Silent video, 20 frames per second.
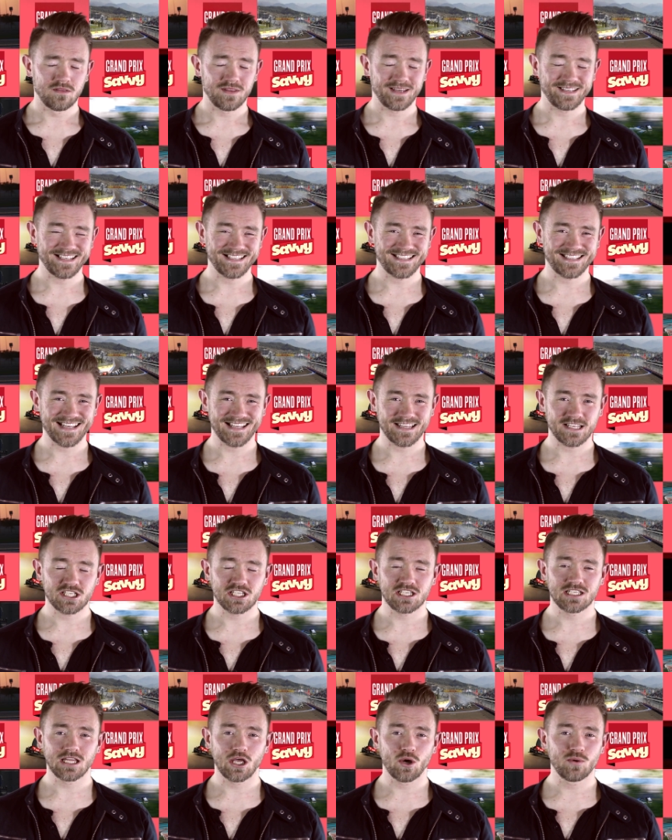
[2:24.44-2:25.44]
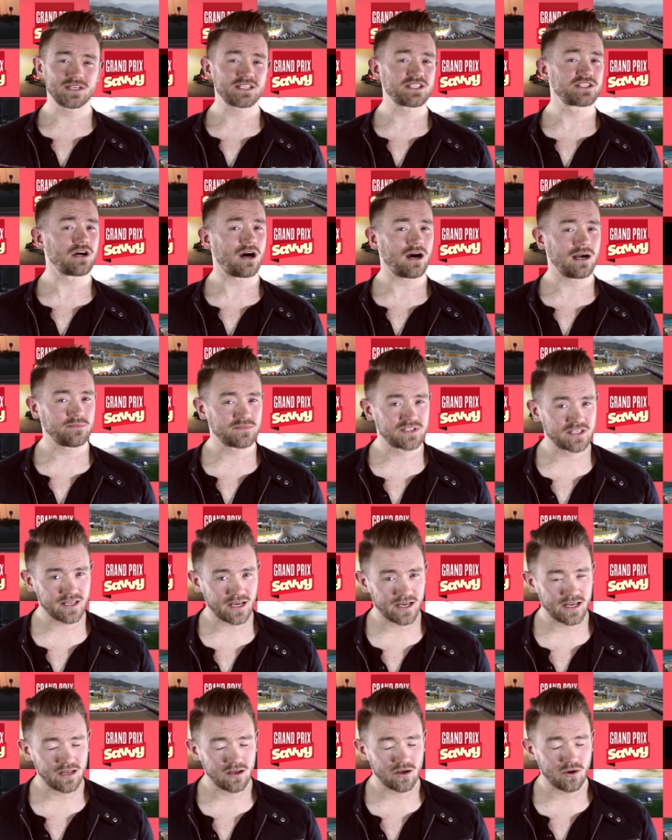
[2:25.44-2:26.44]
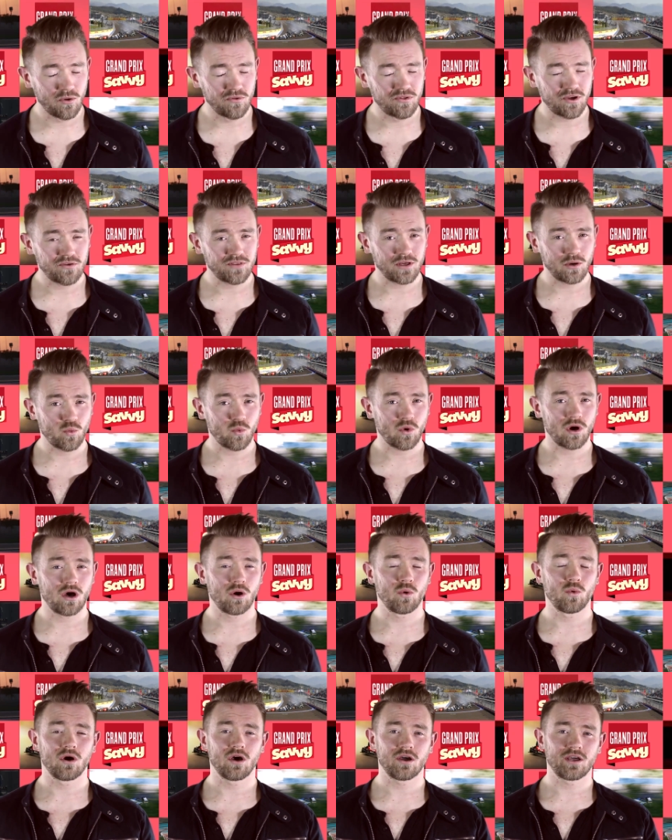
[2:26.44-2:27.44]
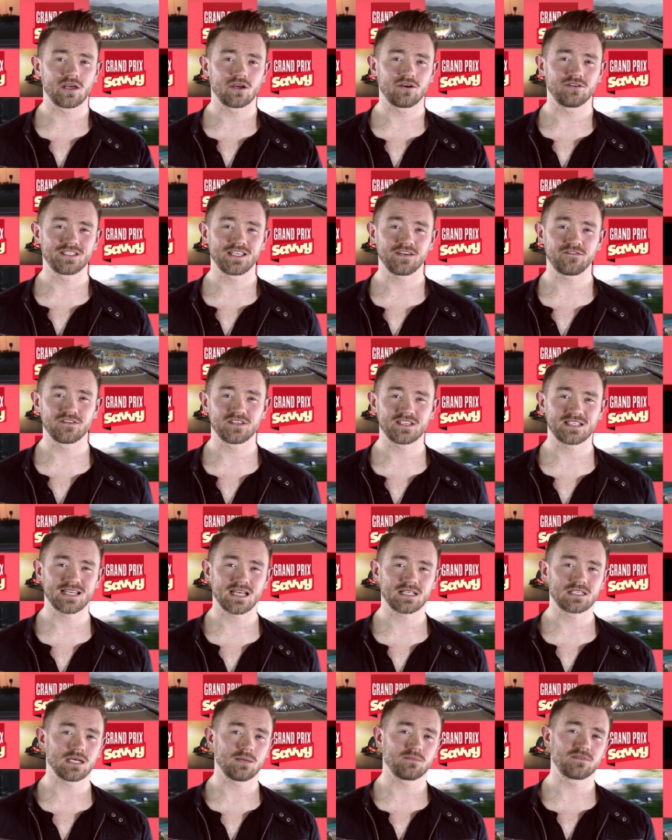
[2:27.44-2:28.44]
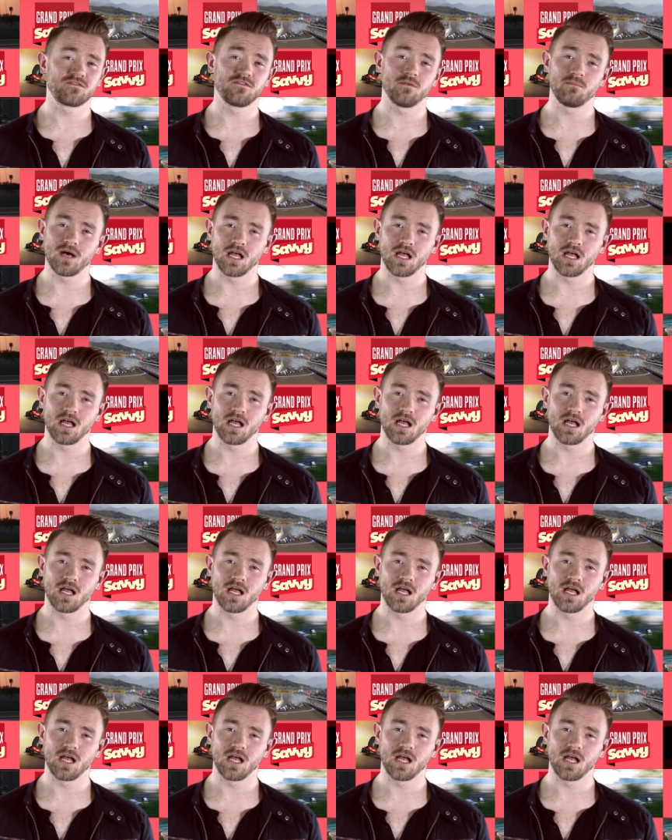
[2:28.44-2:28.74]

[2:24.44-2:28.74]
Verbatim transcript: They did set the slowest time today, although they were working on different setups for